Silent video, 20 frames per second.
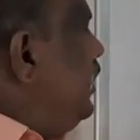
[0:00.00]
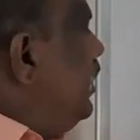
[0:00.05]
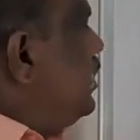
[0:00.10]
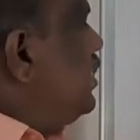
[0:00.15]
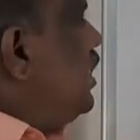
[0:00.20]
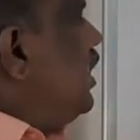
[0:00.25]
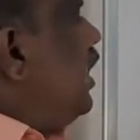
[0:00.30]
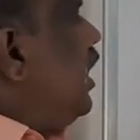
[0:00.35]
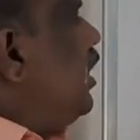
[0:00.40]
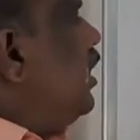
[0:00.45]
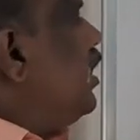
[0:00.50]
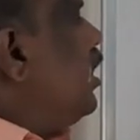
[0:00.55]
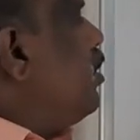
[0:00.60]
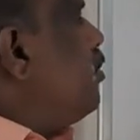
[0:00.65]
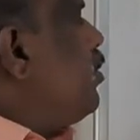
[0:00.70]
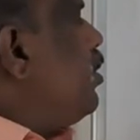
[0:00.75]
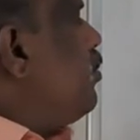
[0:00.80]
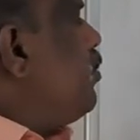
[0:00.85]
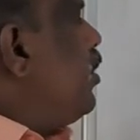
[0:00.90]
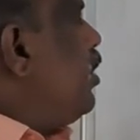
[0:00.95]
this is another
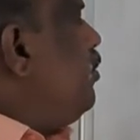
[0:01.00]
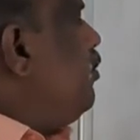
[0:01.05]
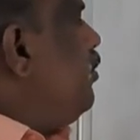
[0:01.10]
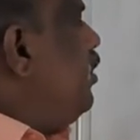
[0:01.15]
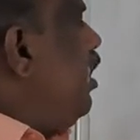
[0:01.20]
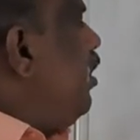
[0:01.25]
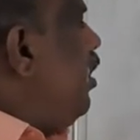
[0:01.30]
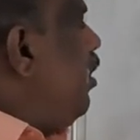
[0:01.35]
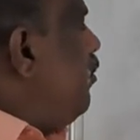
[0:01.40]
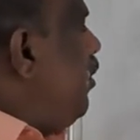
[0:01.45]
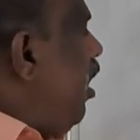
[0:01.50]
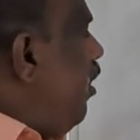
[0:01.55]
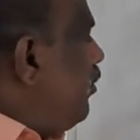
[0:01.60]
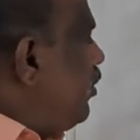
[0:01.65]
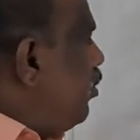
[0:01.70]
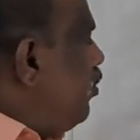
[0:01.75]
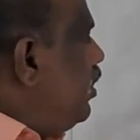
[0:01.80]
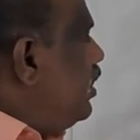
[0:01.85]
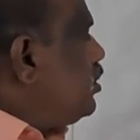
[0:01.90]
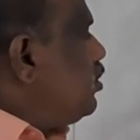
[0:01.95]
problem.
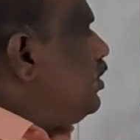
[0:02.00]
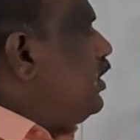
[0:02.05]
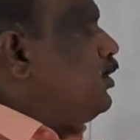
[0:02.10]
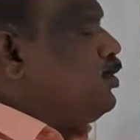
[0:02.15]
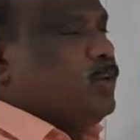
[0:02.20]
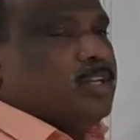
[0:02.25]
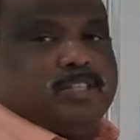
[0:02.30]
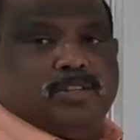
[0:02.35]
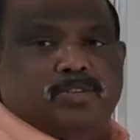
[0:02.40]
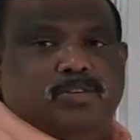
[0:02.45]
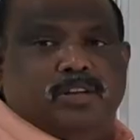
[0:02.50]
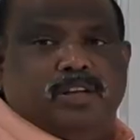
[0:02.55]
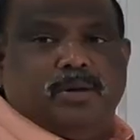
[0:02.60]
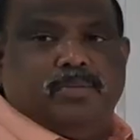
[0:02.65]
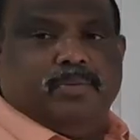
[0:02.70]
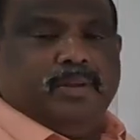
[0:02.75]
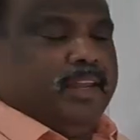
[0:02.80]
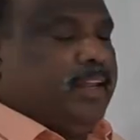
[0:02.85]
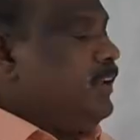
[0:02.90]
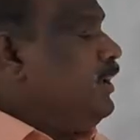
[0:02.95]
After 1S only 2S only
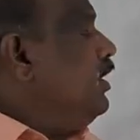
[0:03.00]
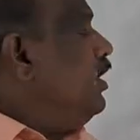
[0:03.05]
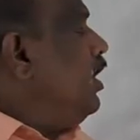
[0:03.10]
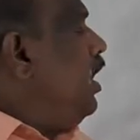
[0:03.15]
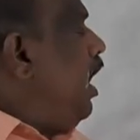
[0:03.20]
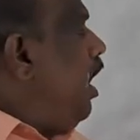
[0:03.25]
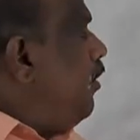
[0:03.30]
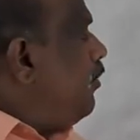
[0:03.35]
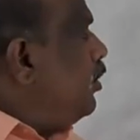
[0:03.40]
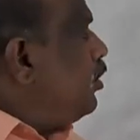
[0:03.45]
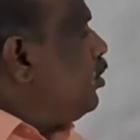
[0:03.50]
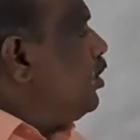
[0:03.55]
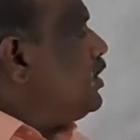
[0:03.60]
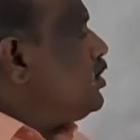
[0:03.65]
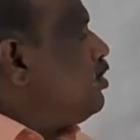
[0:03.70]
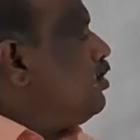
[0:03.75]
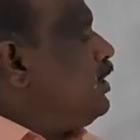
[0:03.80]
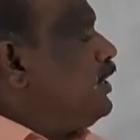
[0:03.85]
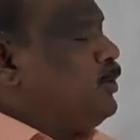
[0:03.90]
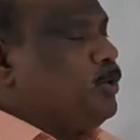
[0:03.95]
coming. After
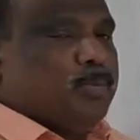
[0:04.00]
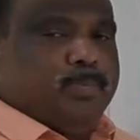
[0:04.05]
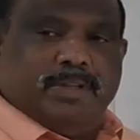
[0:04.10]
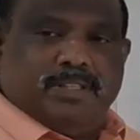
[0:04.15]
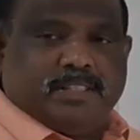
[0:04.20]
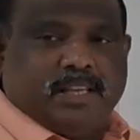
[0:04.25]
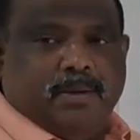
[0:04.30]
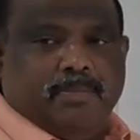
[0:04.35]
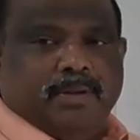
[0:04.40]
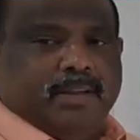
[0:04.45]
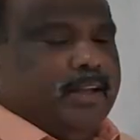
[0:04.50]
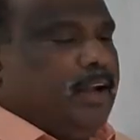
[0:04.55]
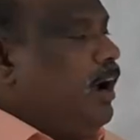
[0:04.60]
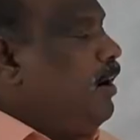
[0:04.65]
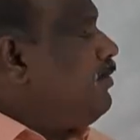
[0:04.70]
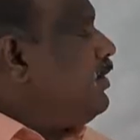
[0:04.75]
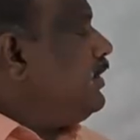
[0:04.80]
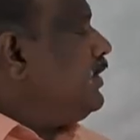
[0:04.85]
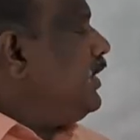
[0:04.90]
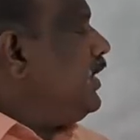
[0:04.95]
2S only 2P is coming.
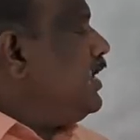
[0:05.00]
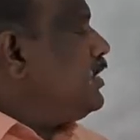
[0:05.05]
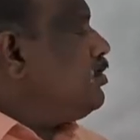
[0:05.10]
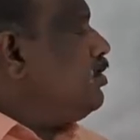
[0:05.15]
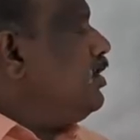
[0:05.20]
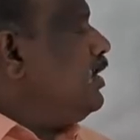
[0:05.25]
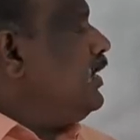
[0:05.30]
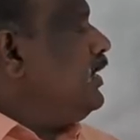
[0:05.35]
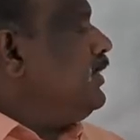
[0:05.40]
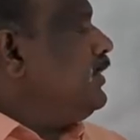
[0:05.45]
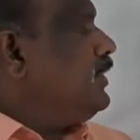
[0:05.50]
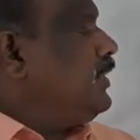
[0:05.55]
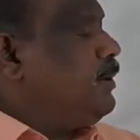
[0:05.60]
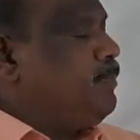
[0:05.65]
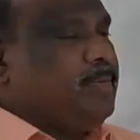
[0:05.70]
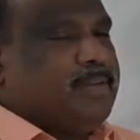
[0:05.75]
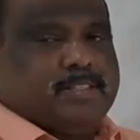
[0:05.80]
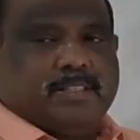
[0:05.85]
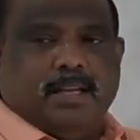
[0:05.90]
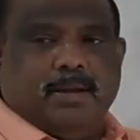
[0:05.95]
After 3S only
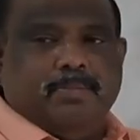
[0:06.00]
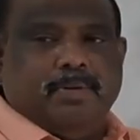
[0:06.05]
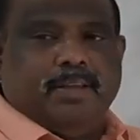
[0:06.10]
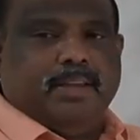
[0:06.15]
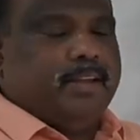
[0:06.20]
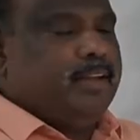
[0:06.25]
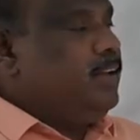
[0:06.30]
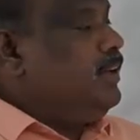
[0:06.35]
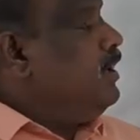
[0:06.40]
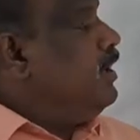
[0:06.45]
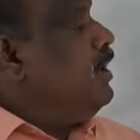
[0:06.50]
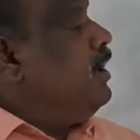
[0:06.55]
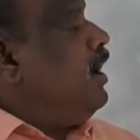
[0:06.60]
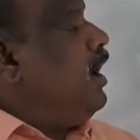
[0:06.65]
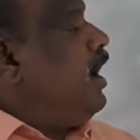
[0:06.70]
3P is coming.